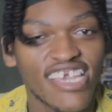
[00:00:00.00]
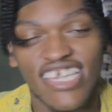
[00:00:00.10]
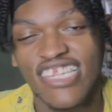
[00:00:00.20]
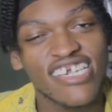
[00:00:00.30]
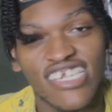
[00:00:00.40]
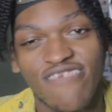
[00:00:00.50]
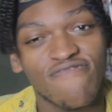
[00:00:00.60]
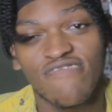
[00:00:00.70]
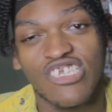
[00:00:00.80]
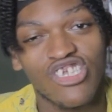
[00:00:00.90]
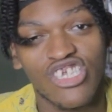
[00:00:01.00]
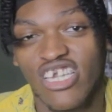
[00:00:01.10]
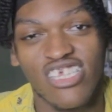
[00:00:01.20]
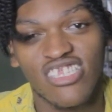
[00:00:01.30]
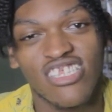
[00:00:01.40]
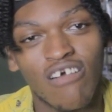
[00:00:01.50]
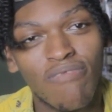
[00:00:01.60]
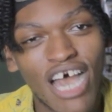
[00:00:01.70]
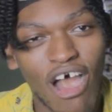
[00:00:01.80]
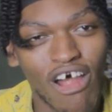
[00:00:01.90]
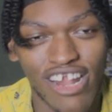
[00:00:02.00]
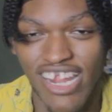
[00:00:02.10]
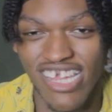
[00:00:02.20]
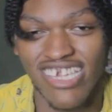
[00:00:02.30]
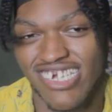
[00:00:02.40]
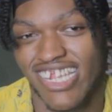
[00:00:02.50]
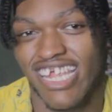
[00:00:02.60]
he didn't give a shit about any of